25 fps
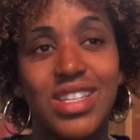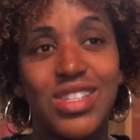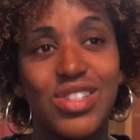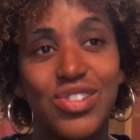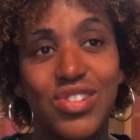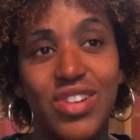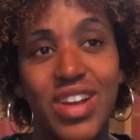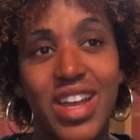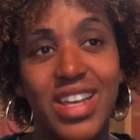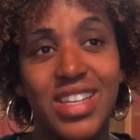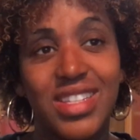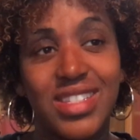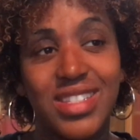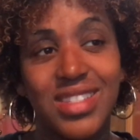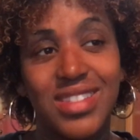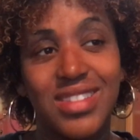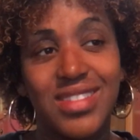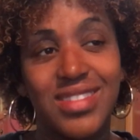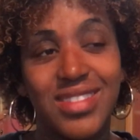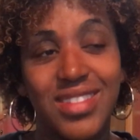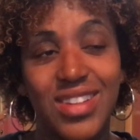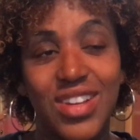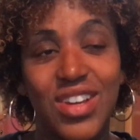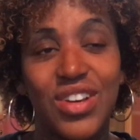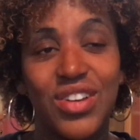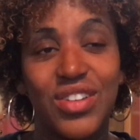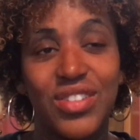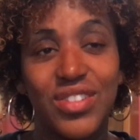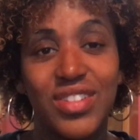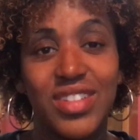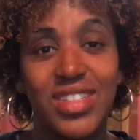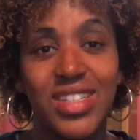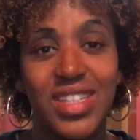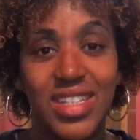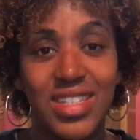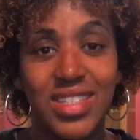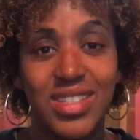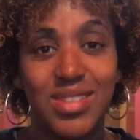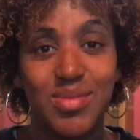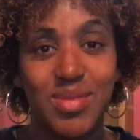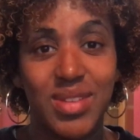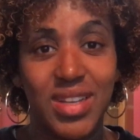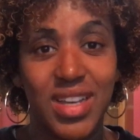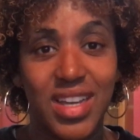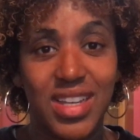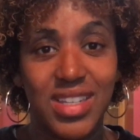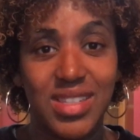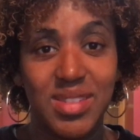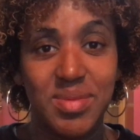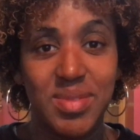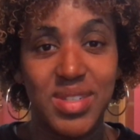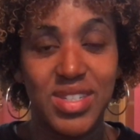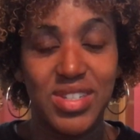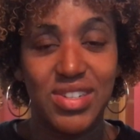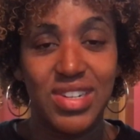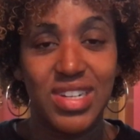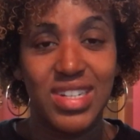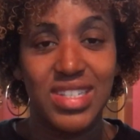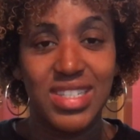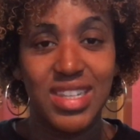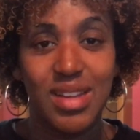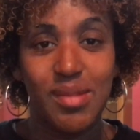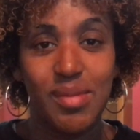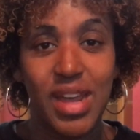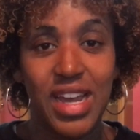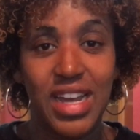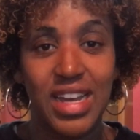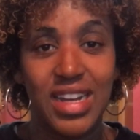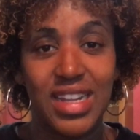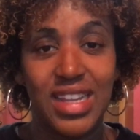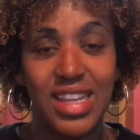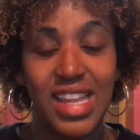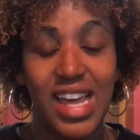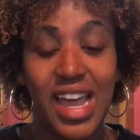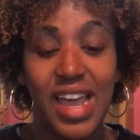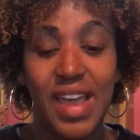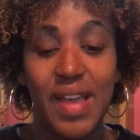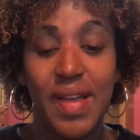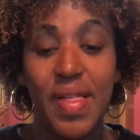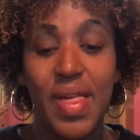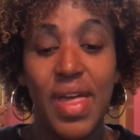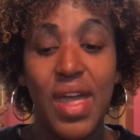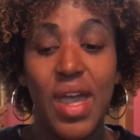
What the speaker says: stress. No, it's been causing me stress. I'm not going to lie.